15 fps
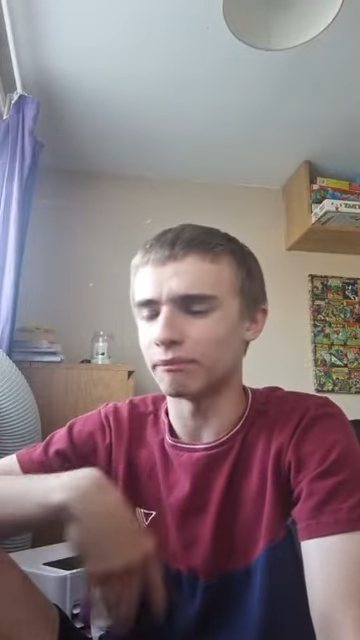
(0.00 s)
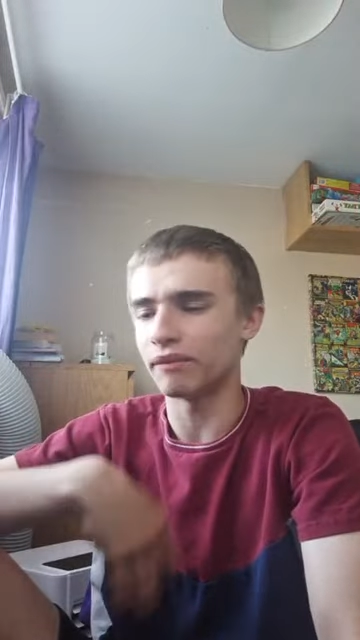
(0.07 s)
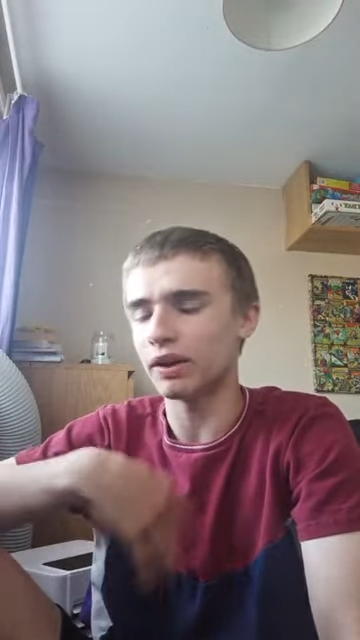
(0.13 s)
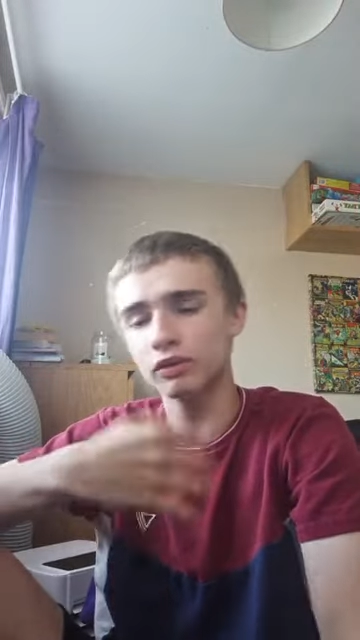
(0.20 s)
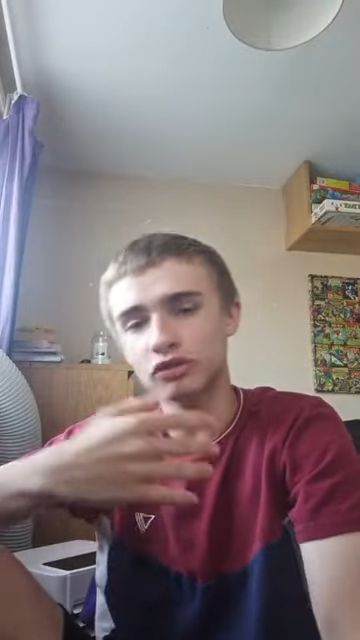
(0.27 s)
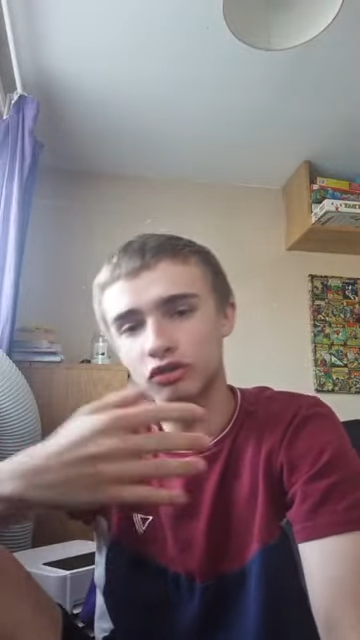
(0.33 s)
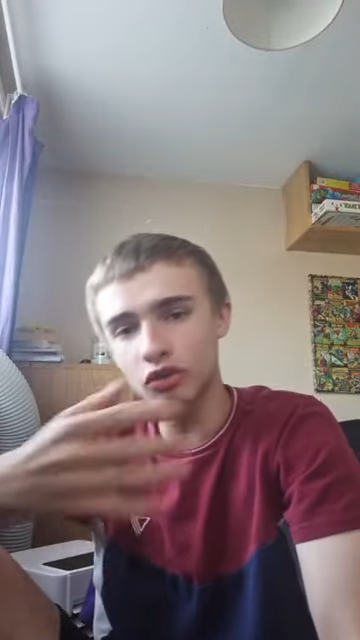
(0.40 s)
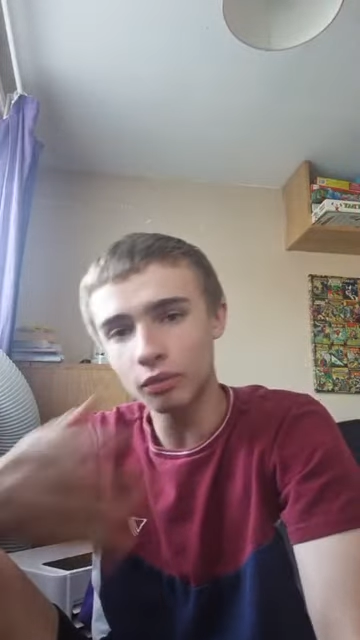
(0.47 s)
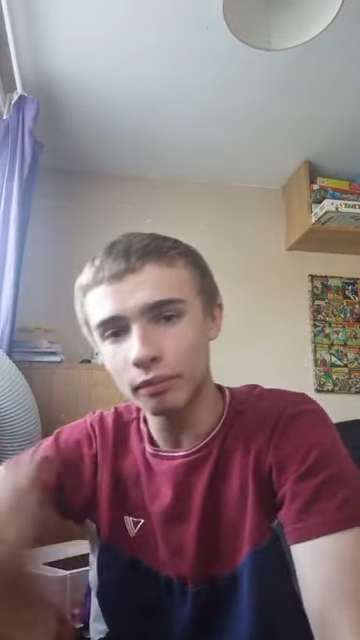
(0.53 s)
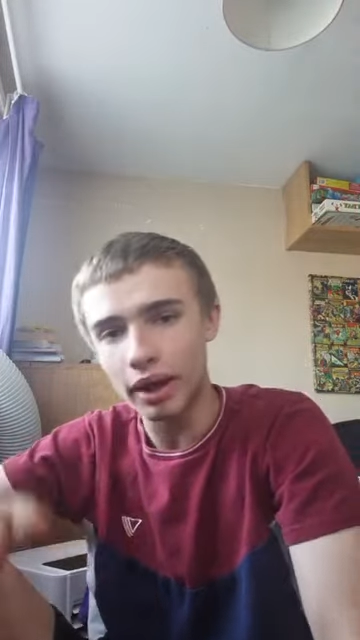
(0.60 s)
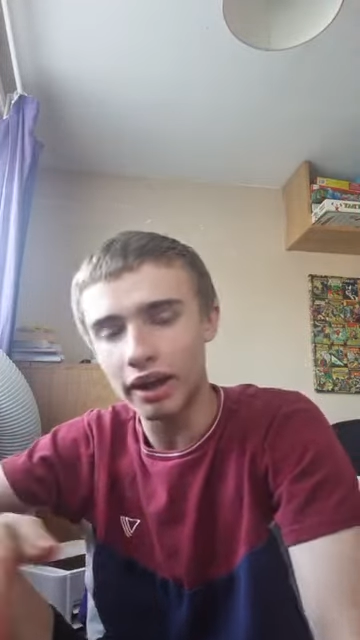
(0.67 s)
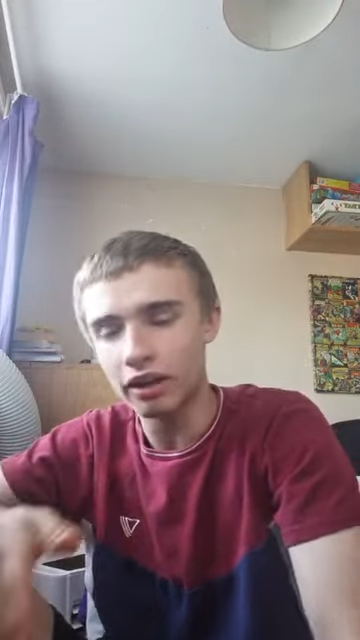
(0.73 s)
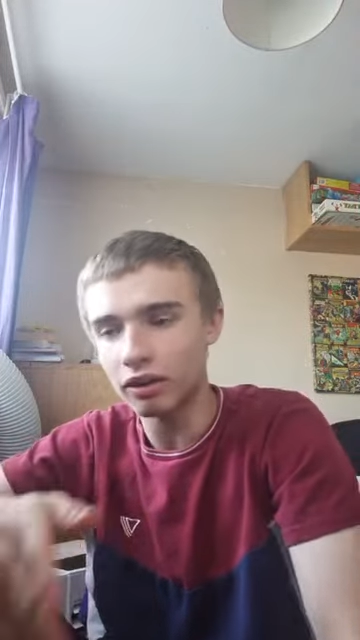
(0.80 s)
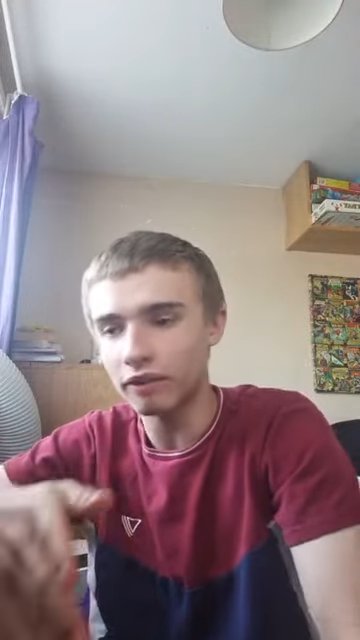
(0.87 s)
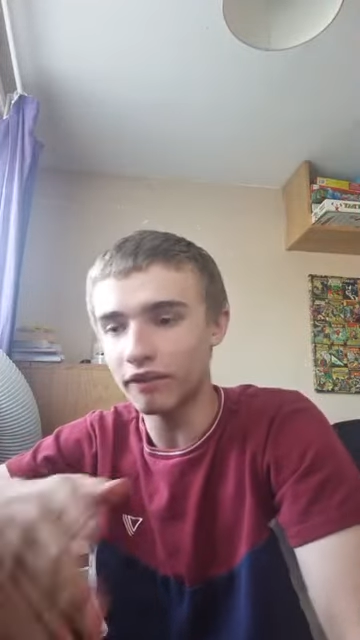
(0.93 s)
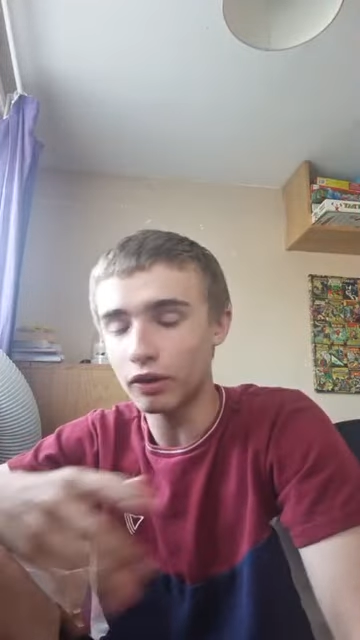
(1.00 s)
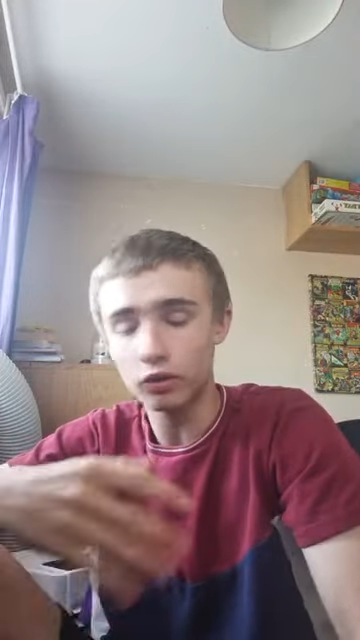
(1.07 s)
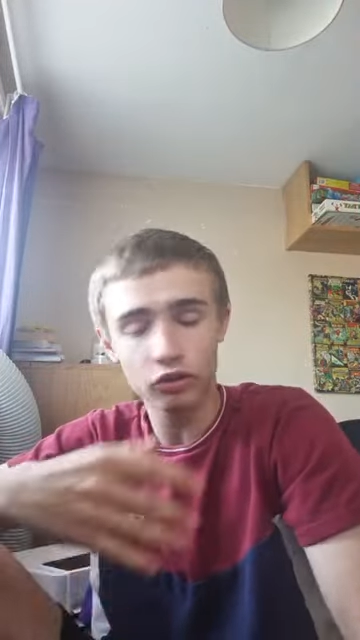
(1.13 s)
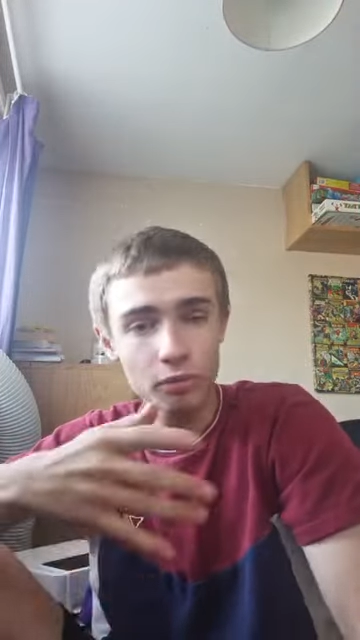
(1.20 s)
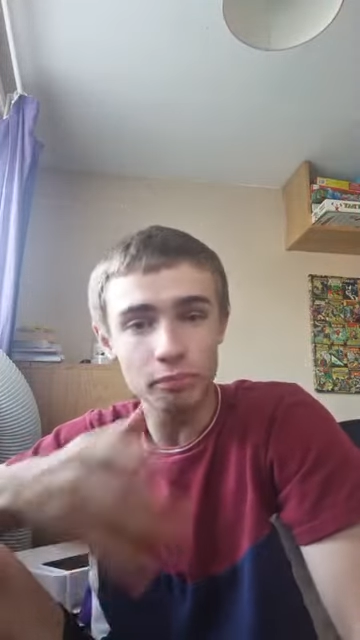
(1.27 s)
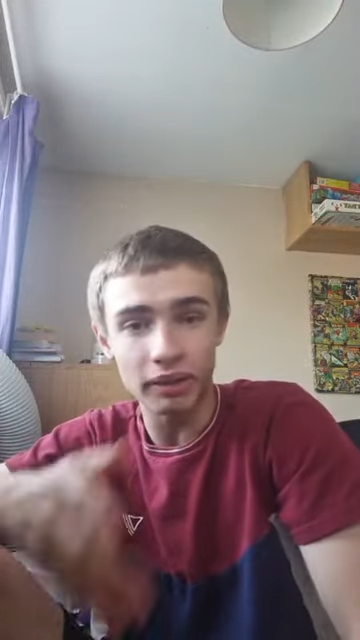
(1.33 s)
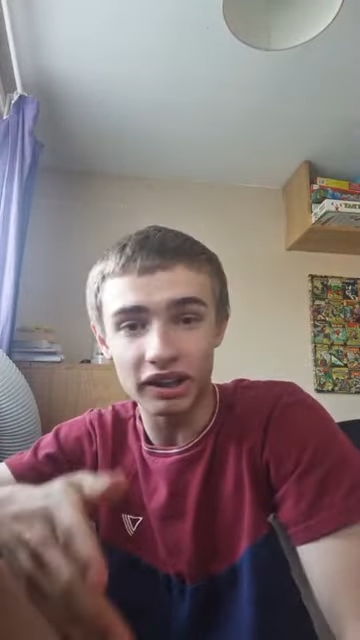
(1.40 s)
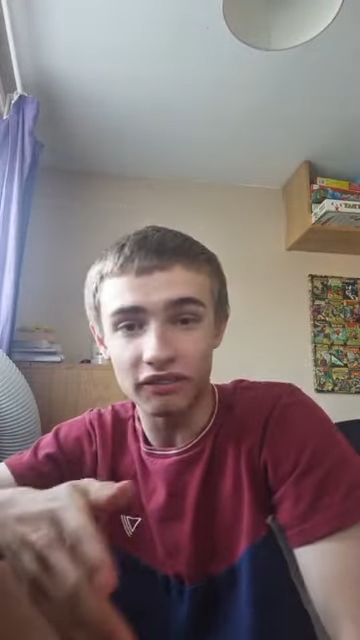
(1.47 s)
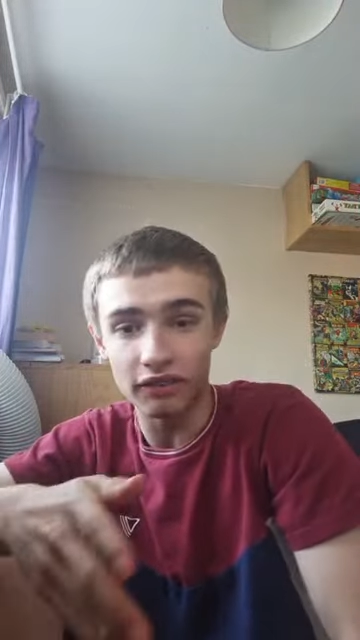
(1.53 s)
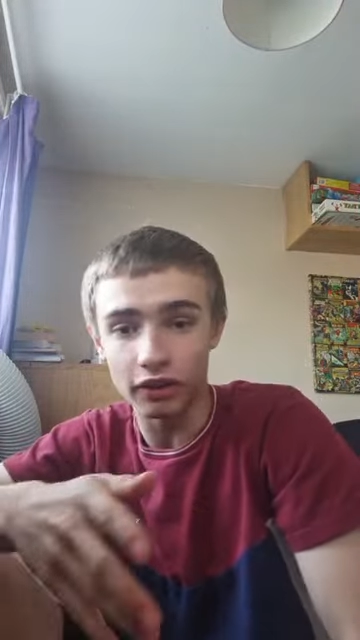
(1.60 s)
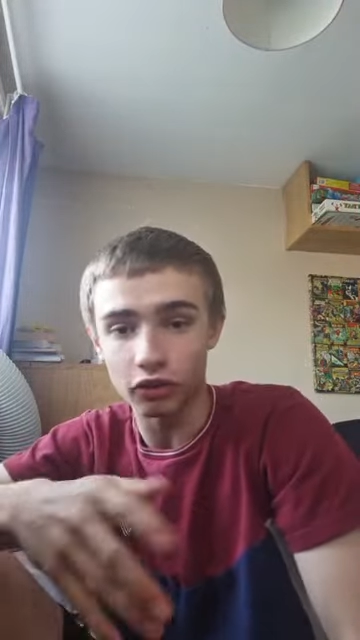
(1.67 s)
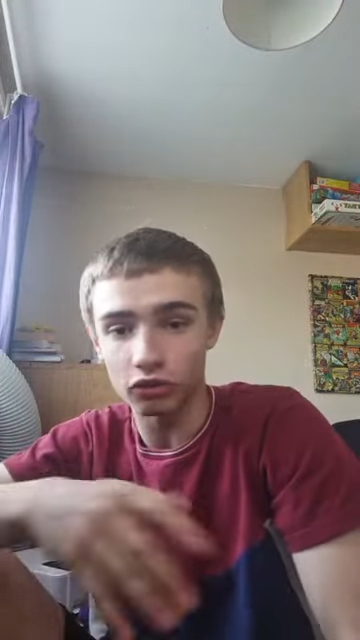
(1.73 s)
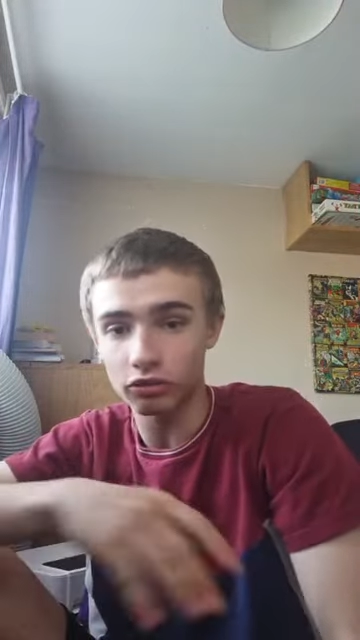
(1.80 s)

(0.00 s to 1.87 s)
there are some minifigures